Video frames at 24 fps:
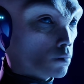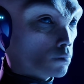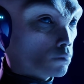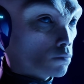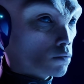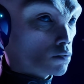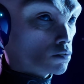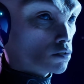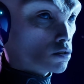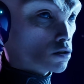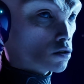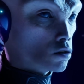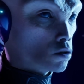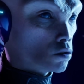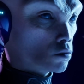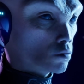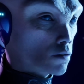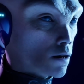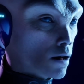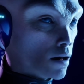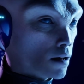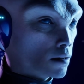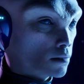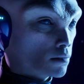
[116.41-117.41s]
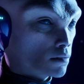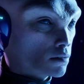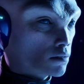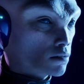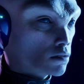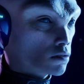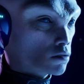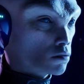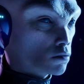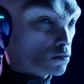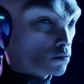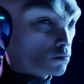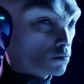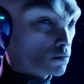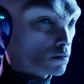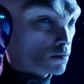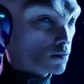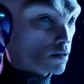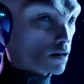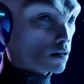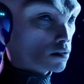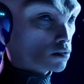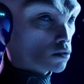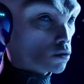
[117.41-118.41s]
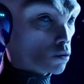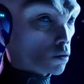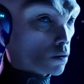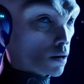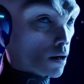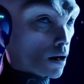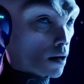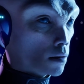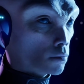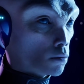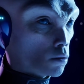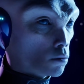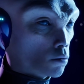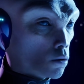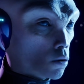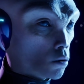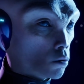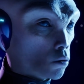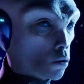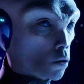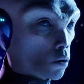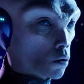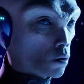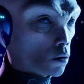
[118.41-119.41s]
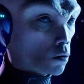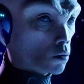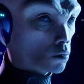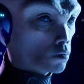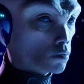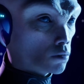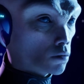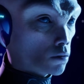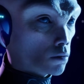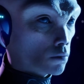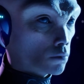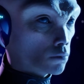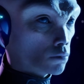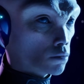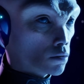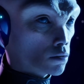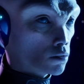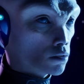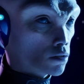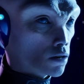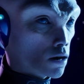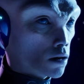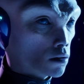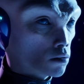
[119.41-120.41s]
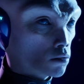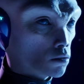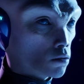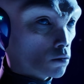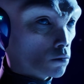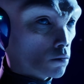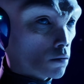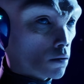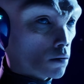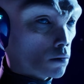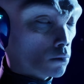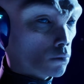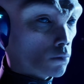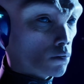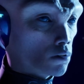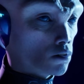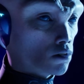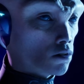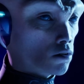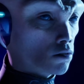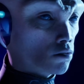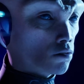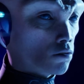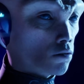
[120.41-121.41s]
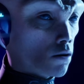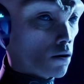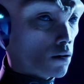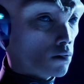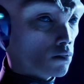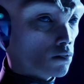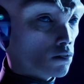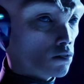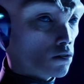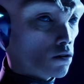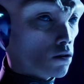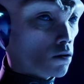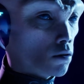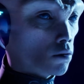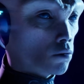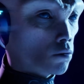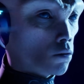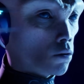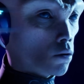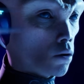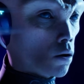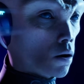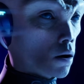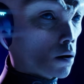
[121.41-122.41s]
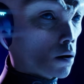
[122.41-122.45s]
The sheer magnitude of potential habitable worlds suggests that the conditions necessary for